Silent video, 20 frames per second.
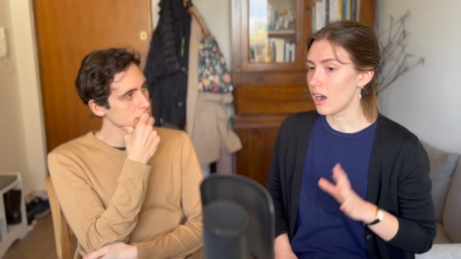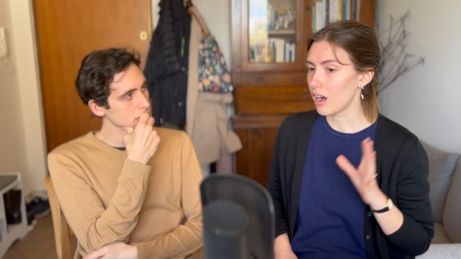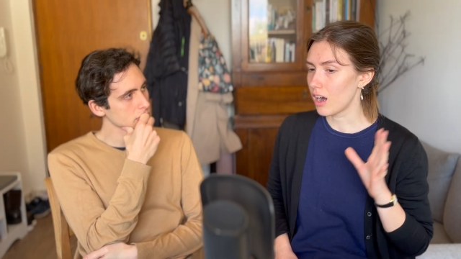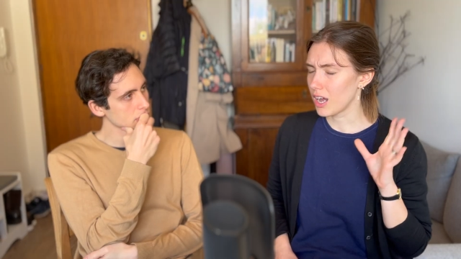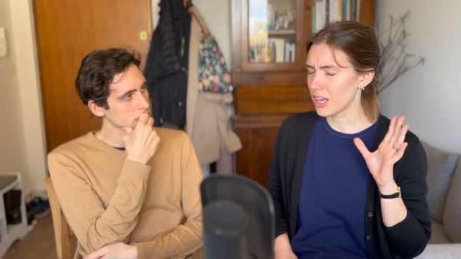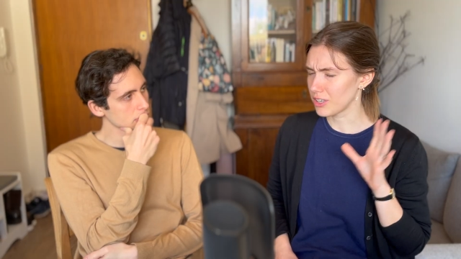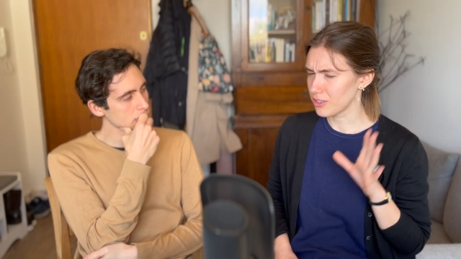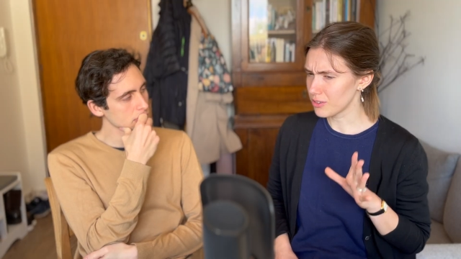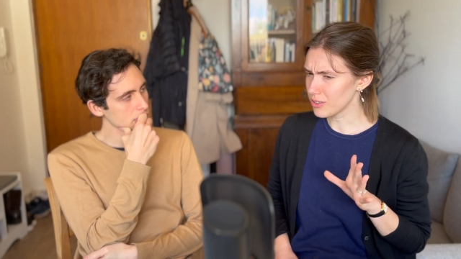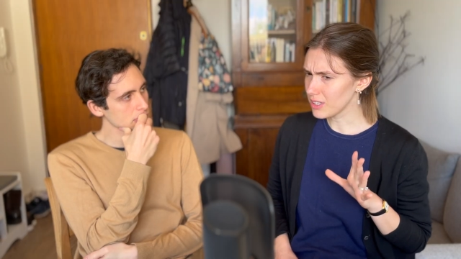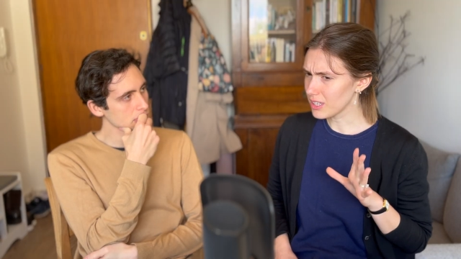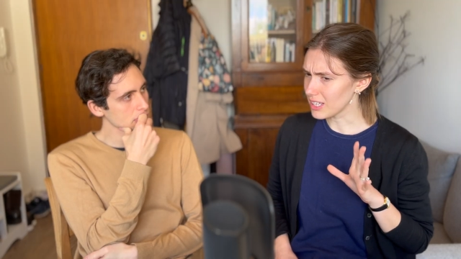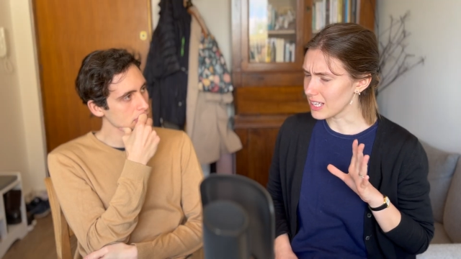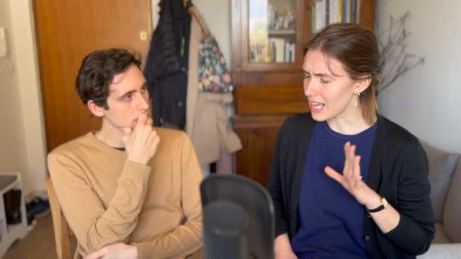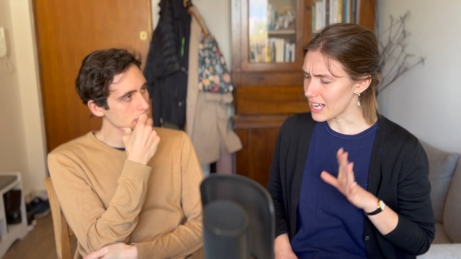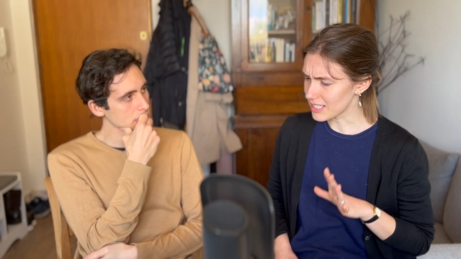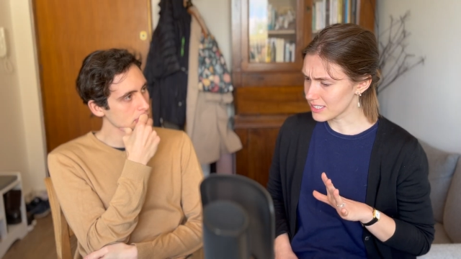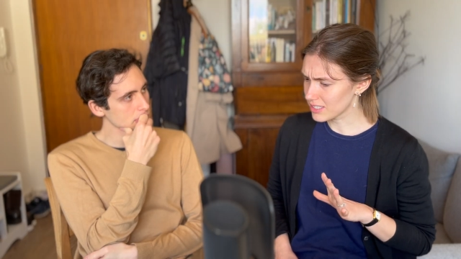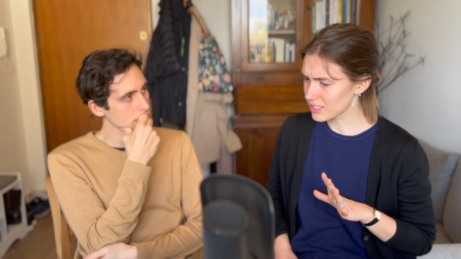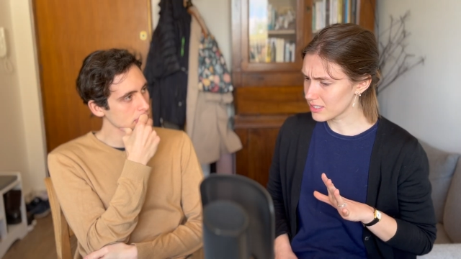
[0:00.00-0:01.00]
Speaker 1: I know it
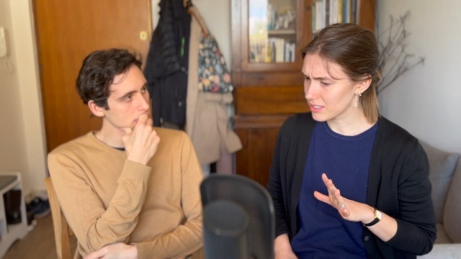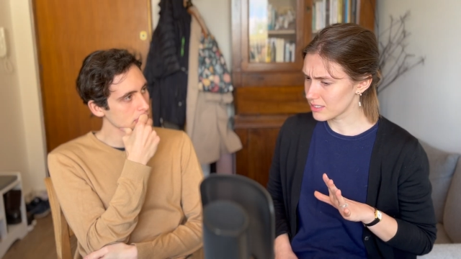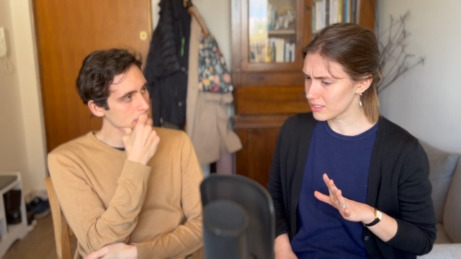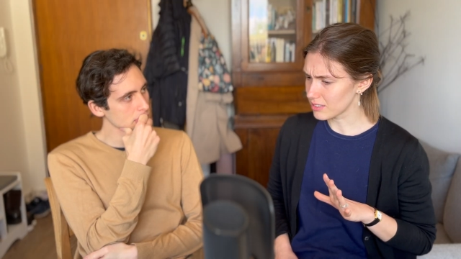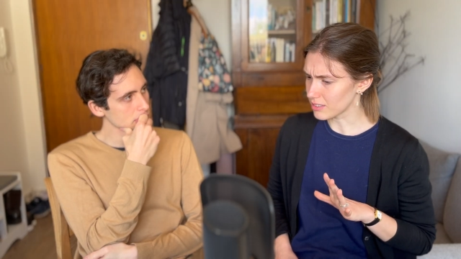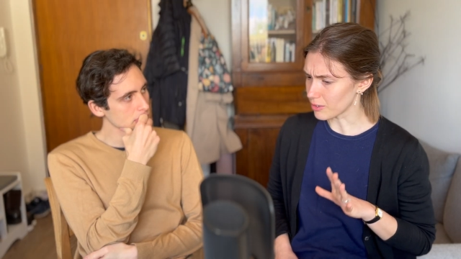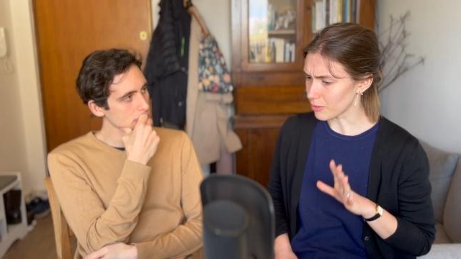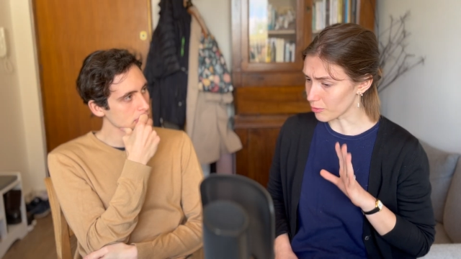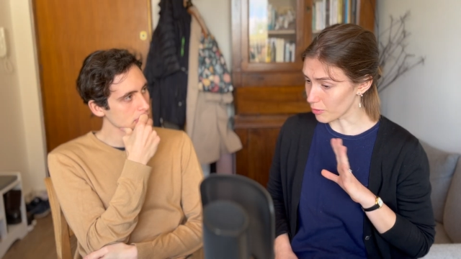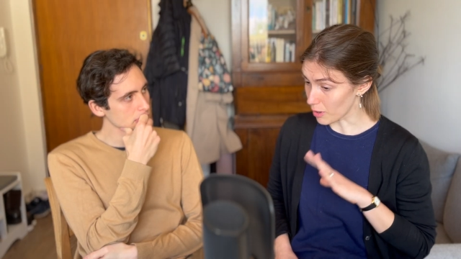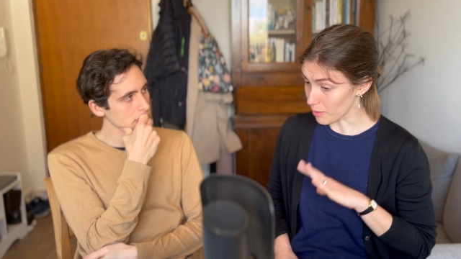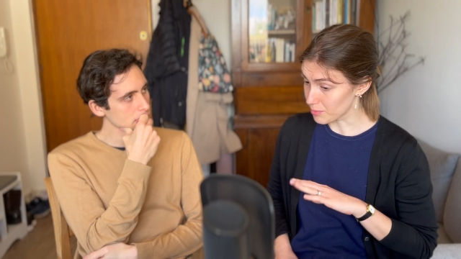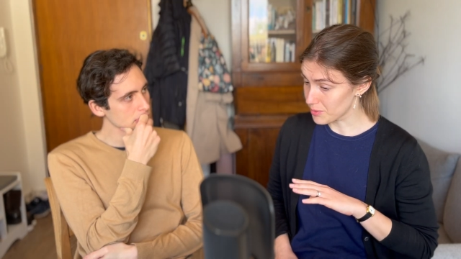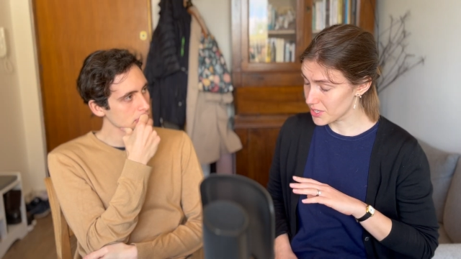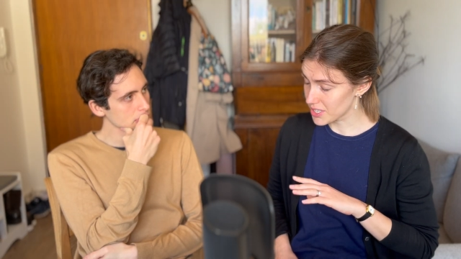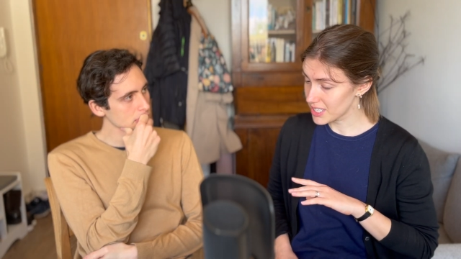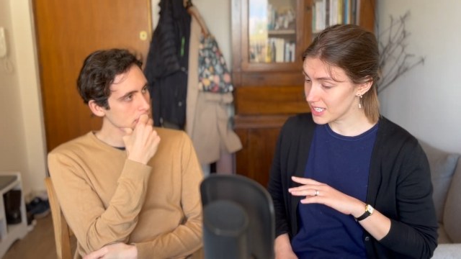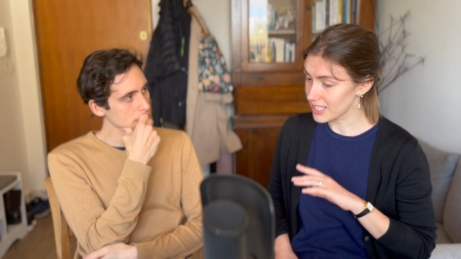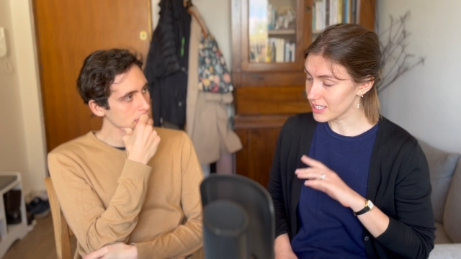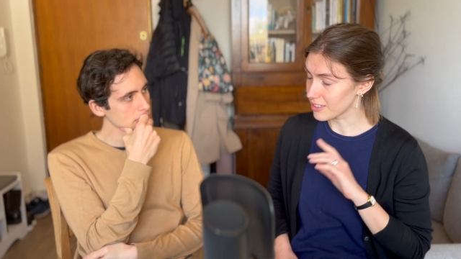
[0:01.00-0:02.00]
last
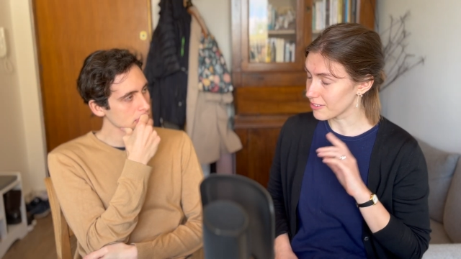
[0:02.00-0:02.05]
erupted in the